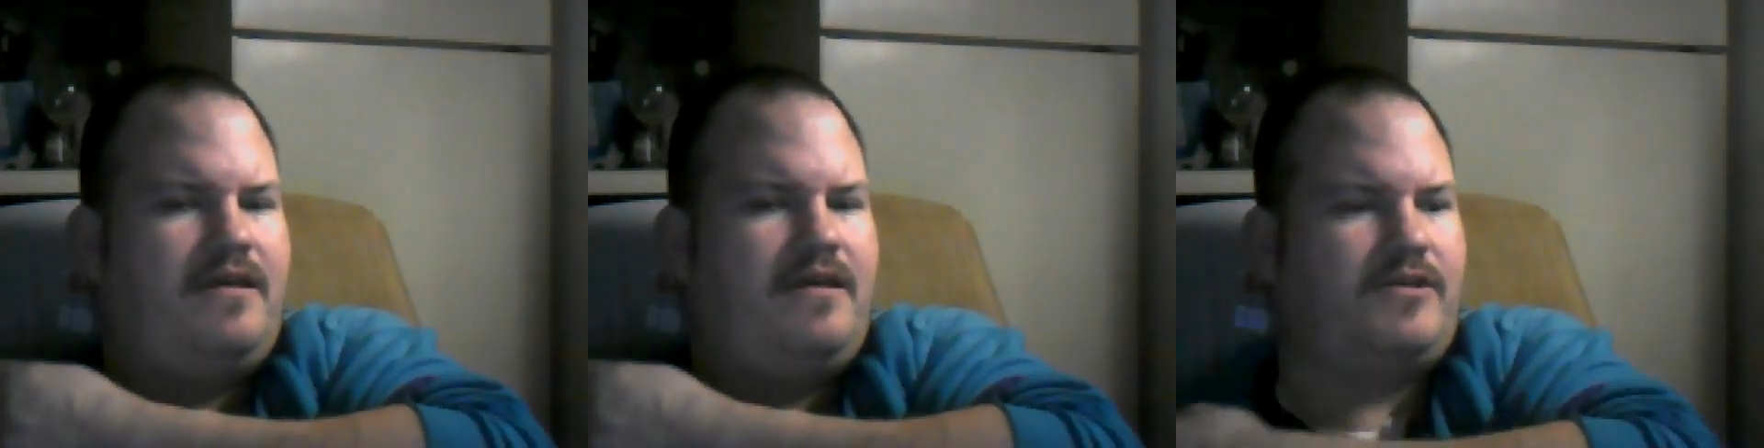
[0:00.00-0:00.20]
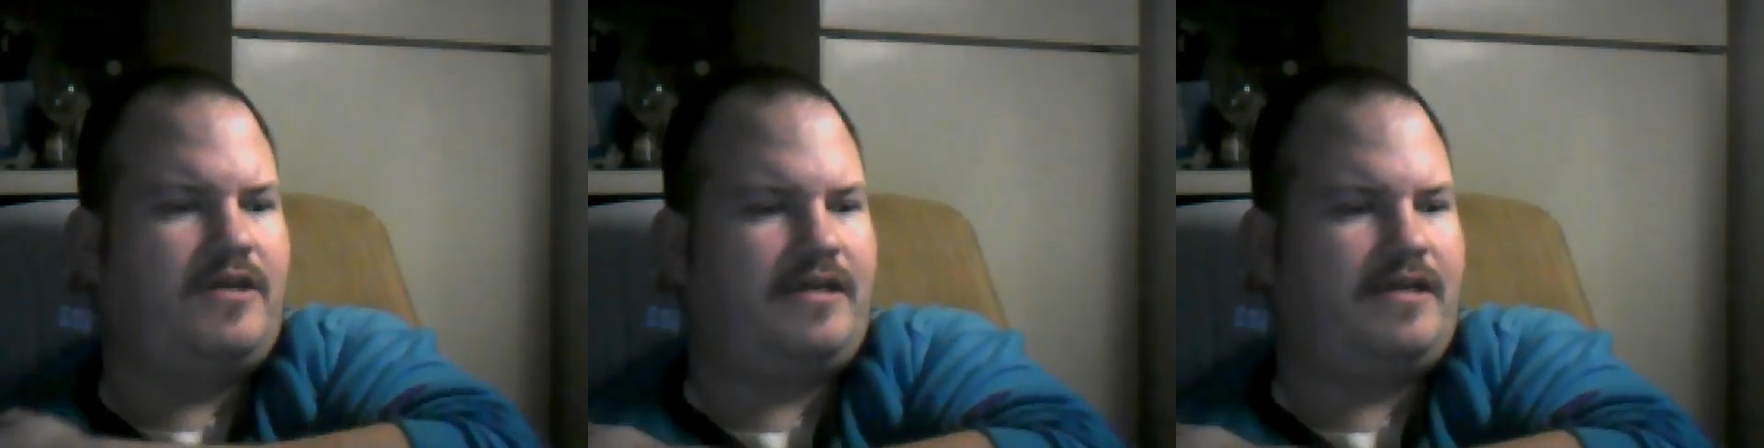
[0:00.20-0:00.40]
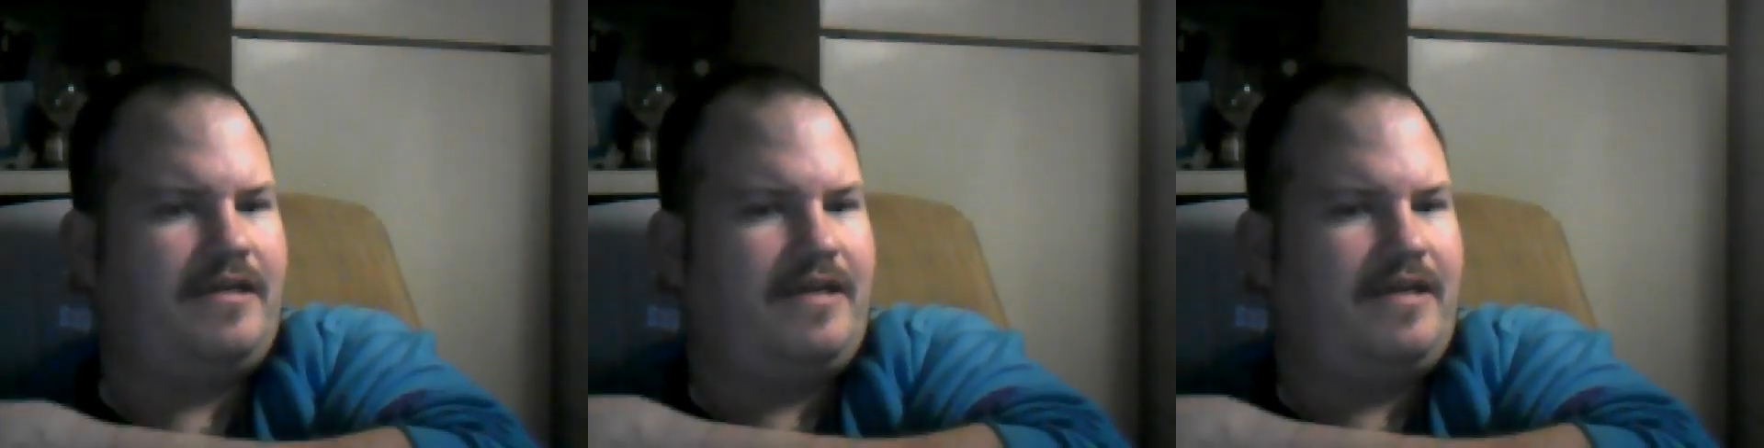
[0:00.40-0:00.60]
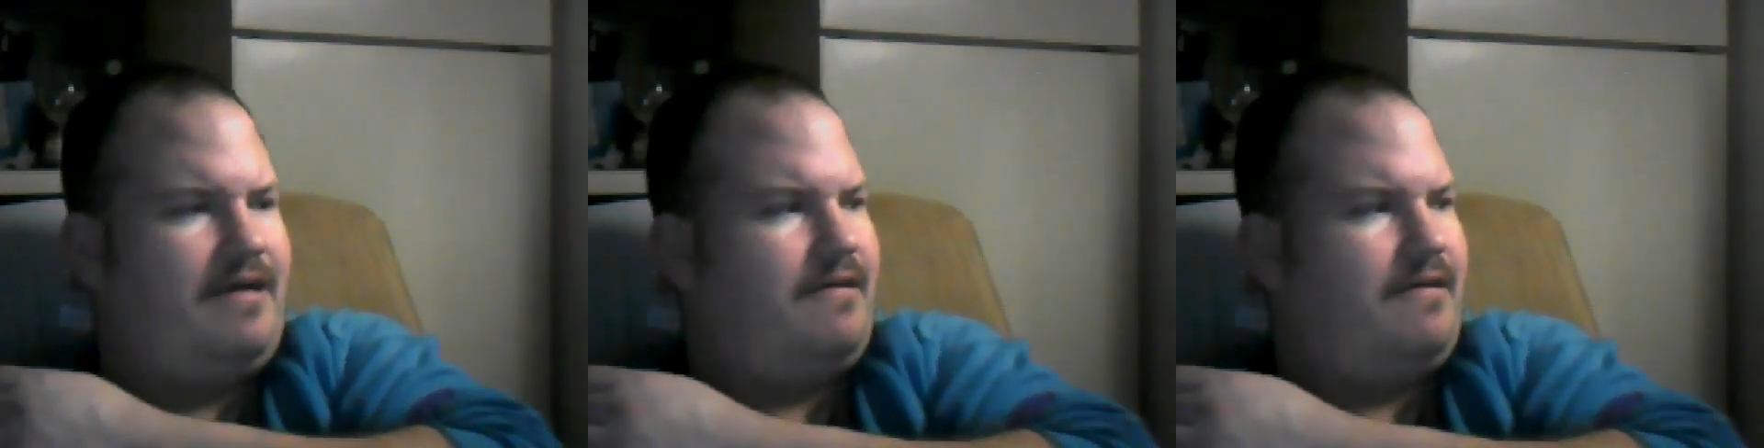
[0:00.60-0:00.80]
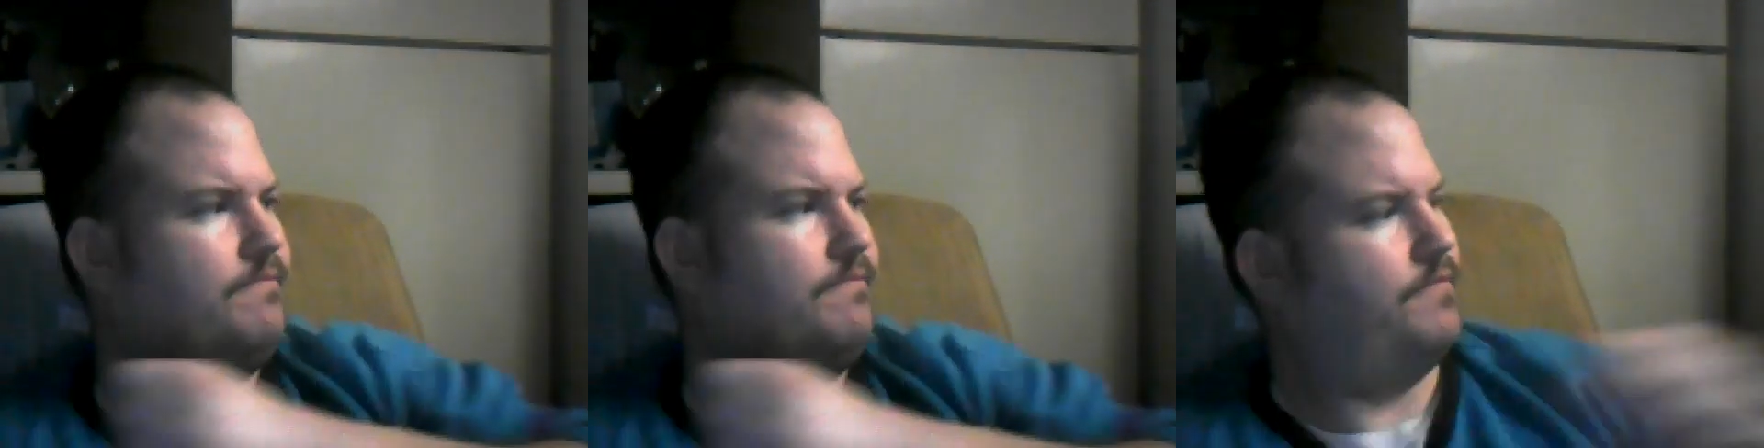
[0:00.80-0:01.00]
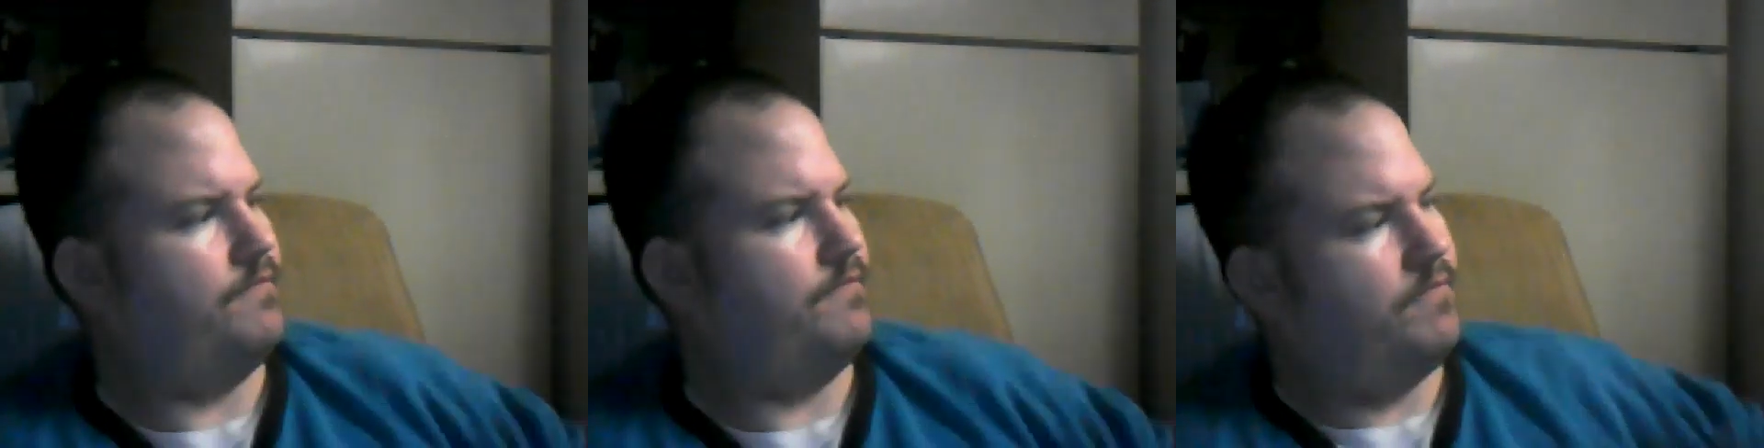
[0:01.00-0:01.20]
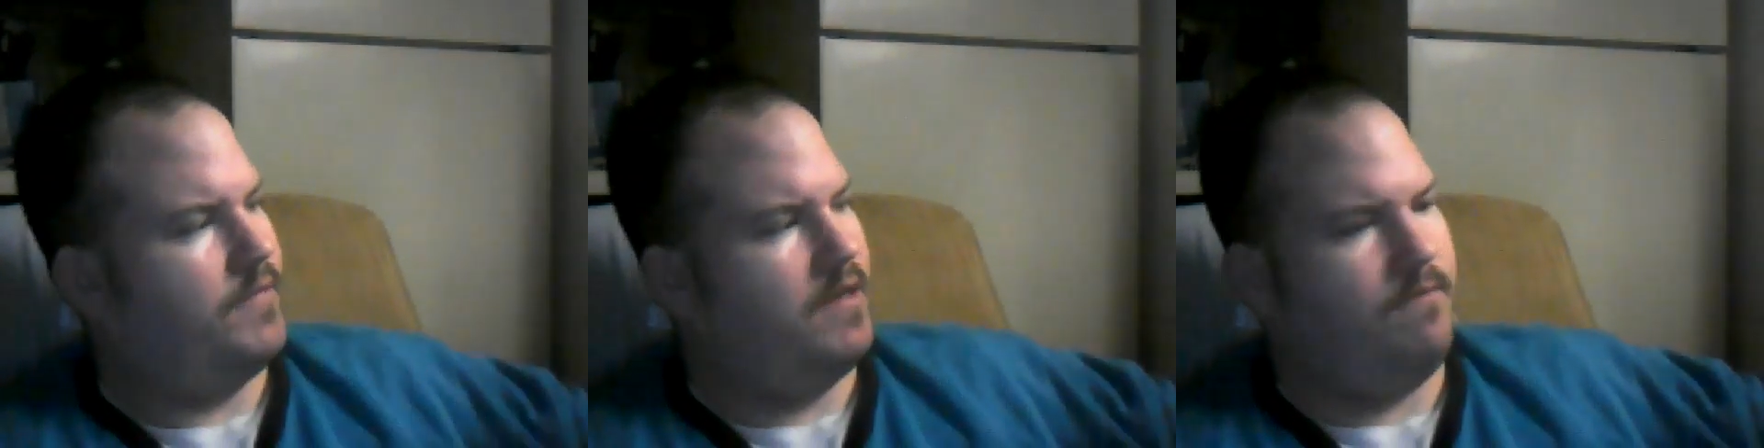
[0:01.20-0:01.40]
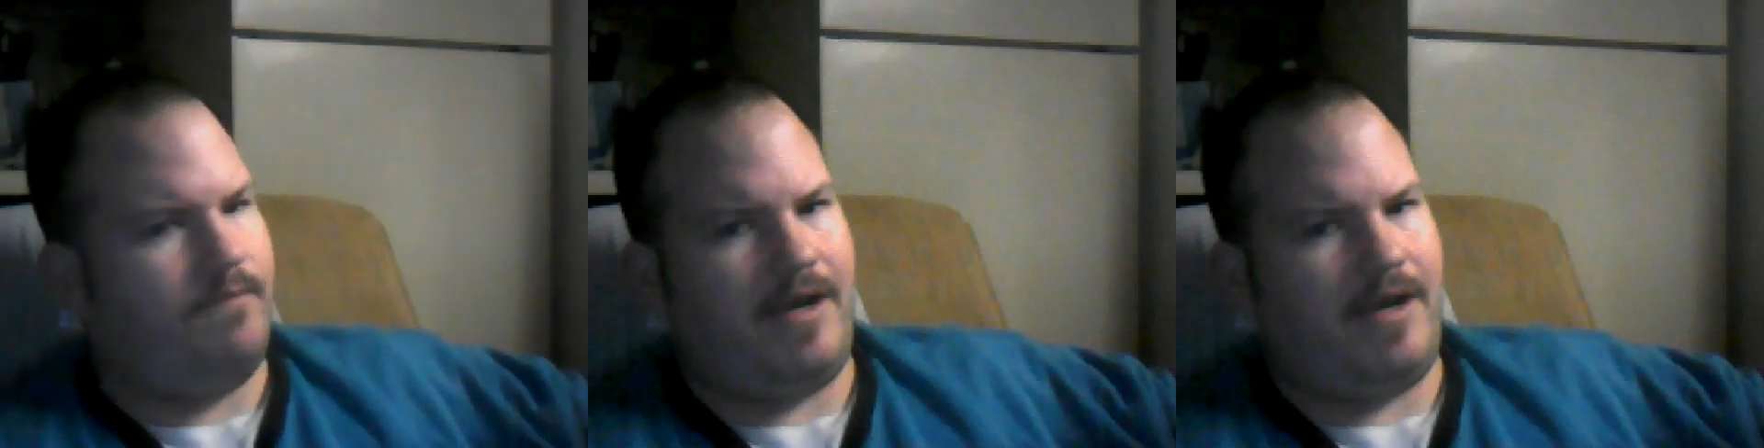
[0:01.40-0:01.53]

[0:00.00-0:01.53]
Checked it out. You can